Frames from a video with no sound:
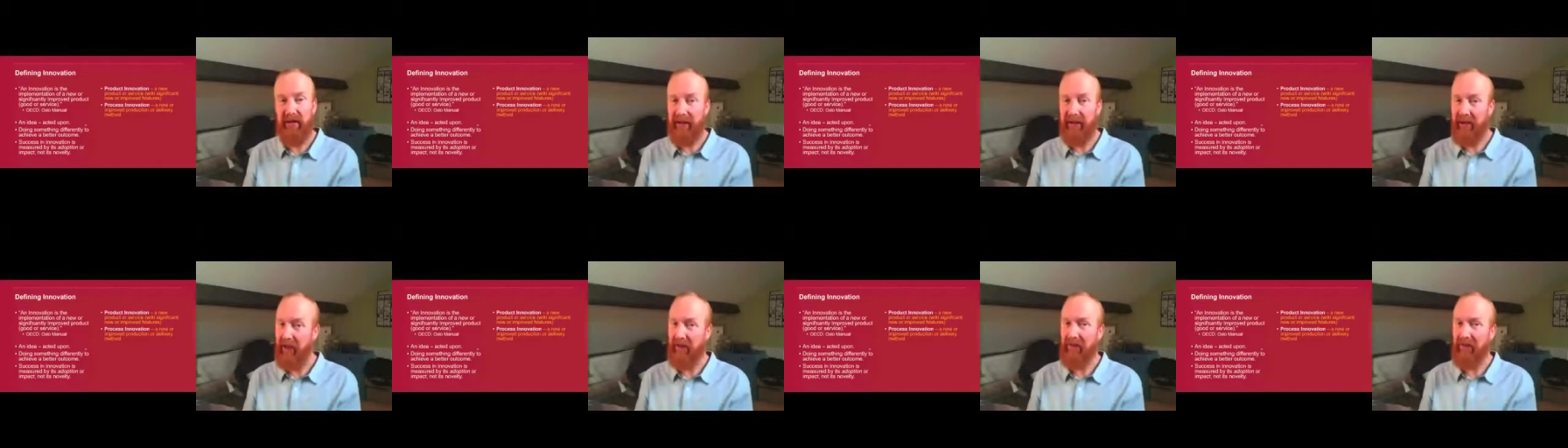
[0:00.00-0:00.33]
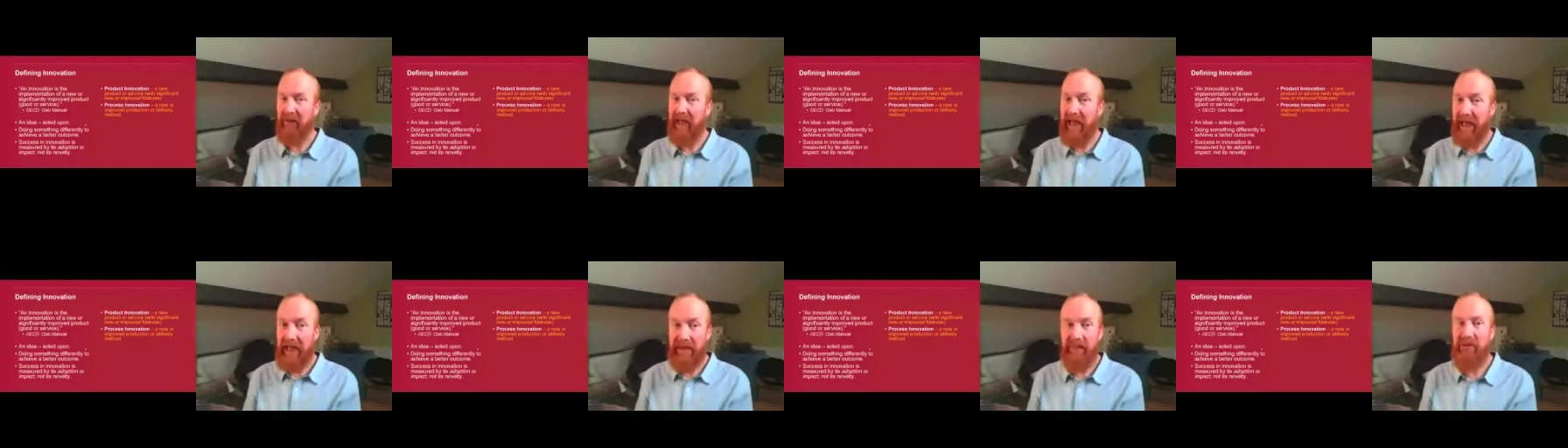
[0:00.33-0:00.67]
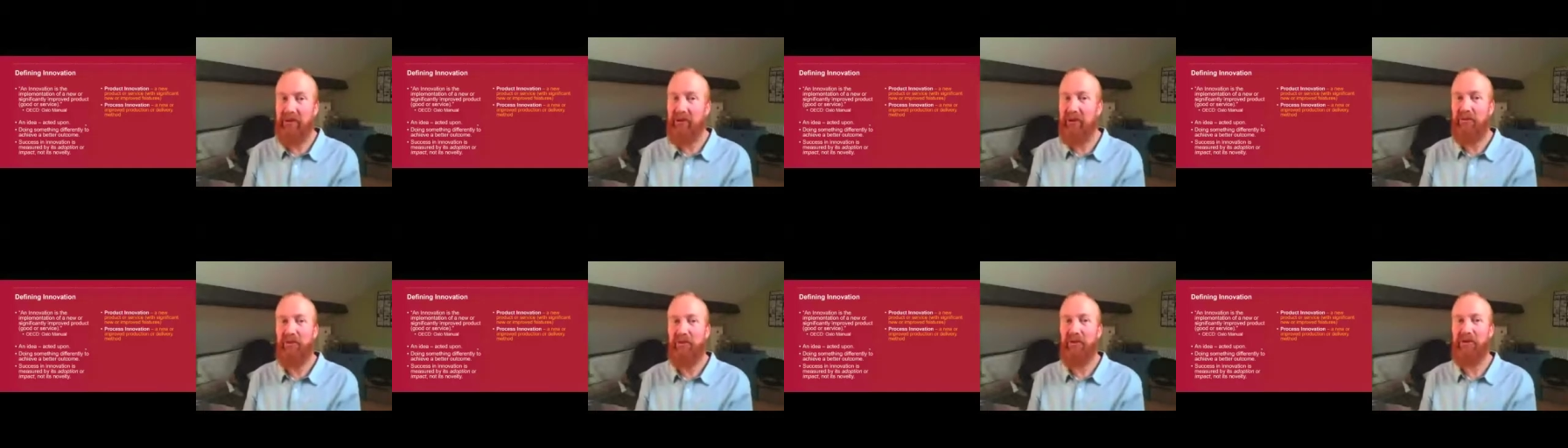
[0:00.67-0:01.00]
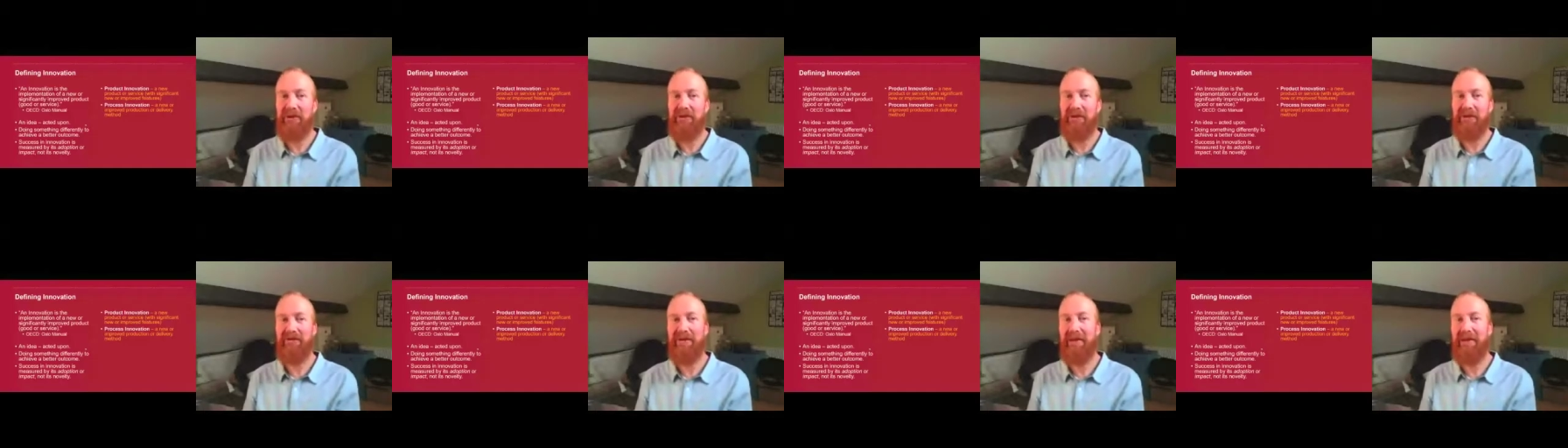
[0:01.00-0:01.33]
You know, Amazon
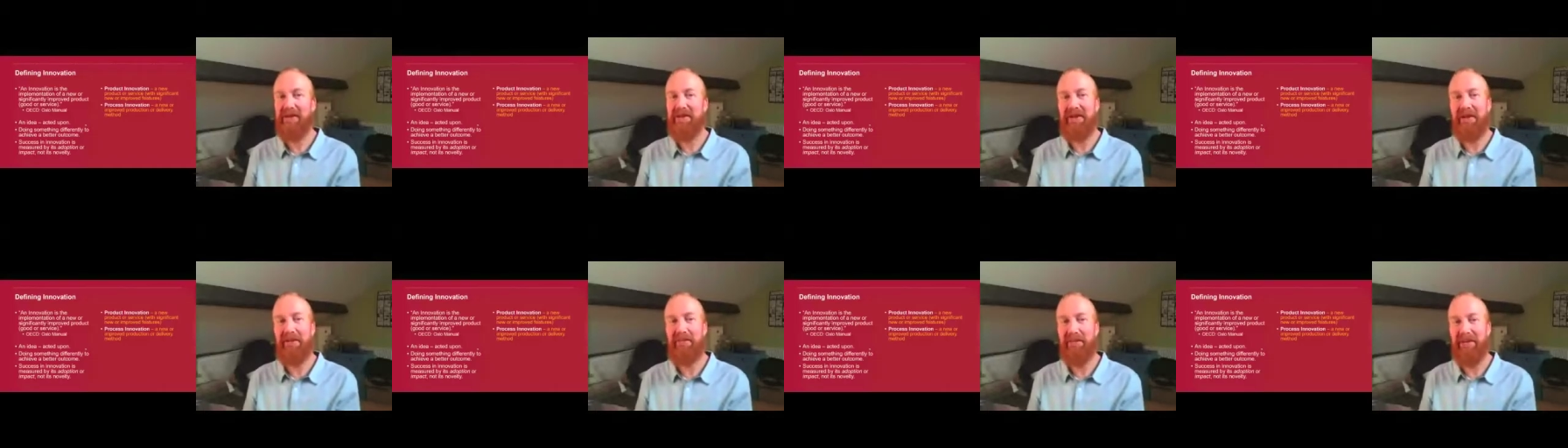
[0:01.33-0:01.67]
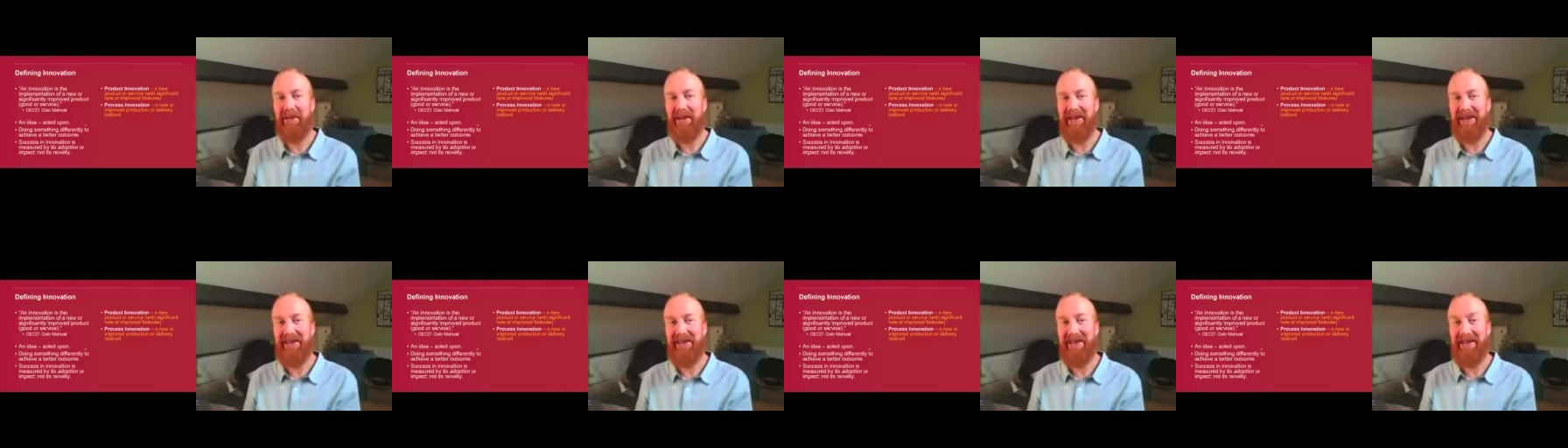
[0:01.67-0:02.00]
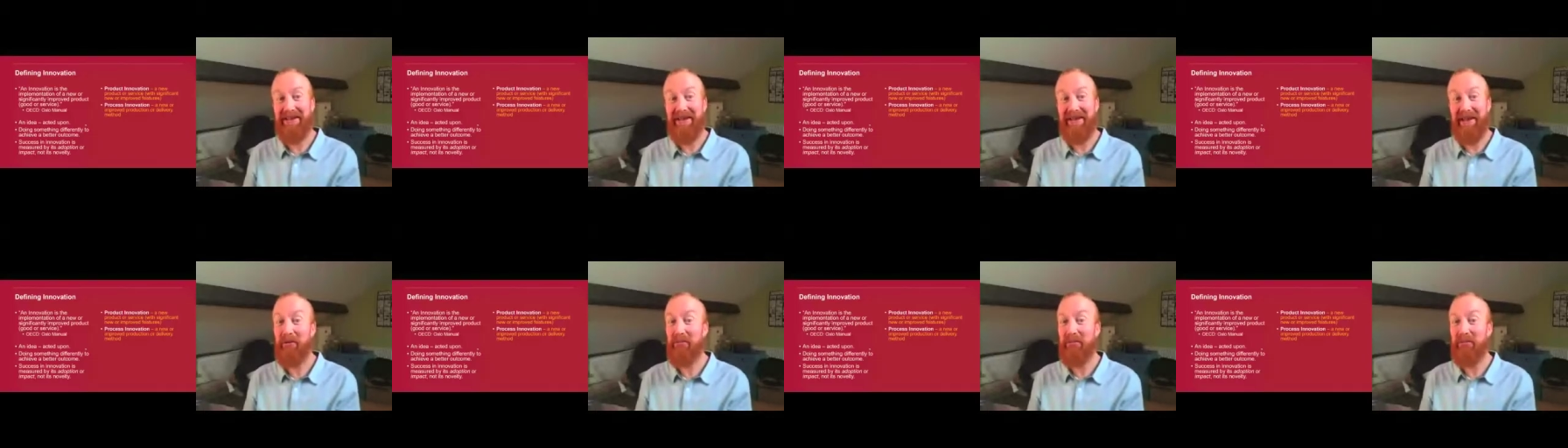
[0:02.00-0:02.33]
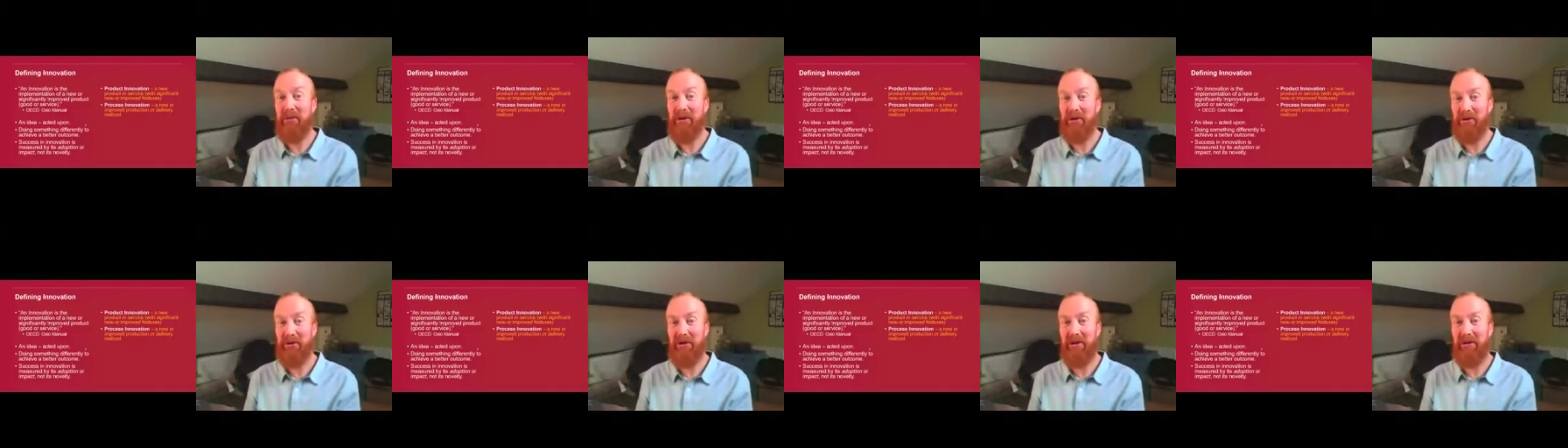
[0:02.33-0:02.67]
wasn't the first company to sell
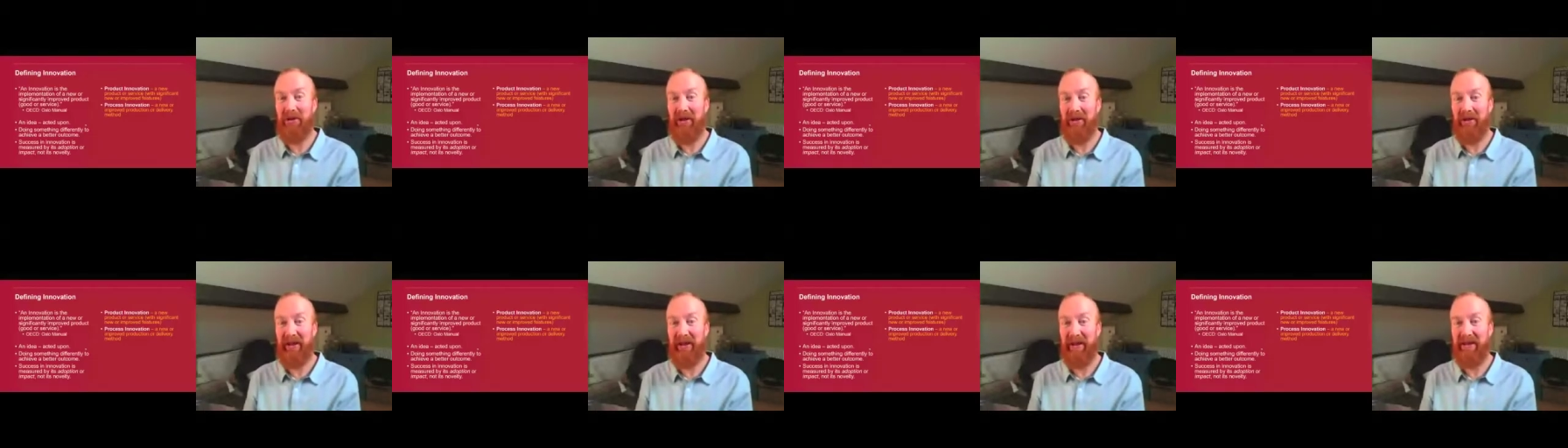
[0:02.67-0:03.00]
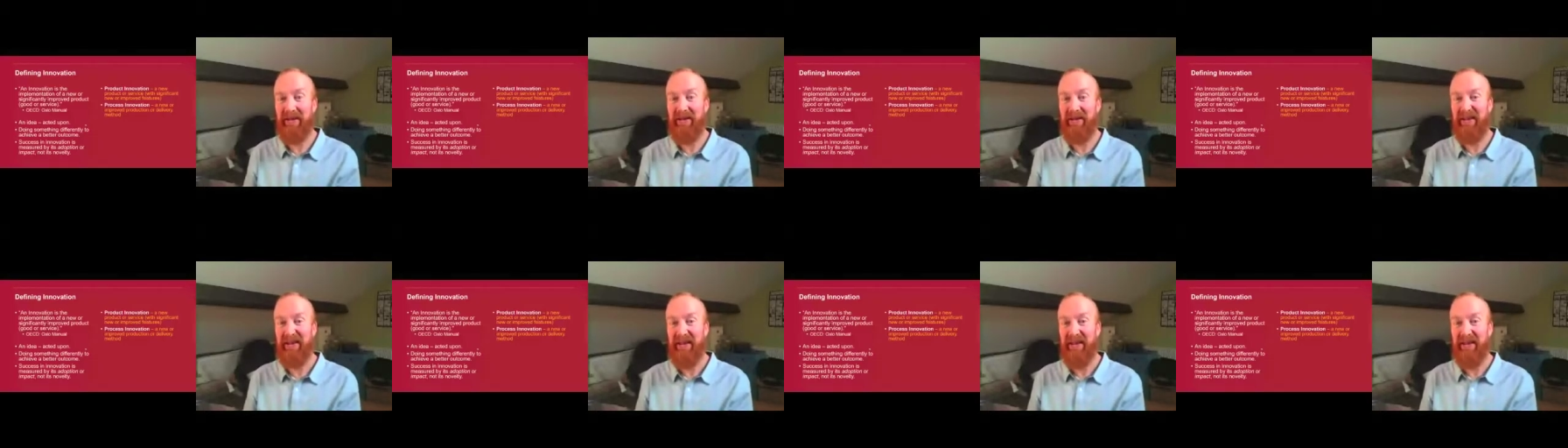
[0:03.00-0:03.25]
books online.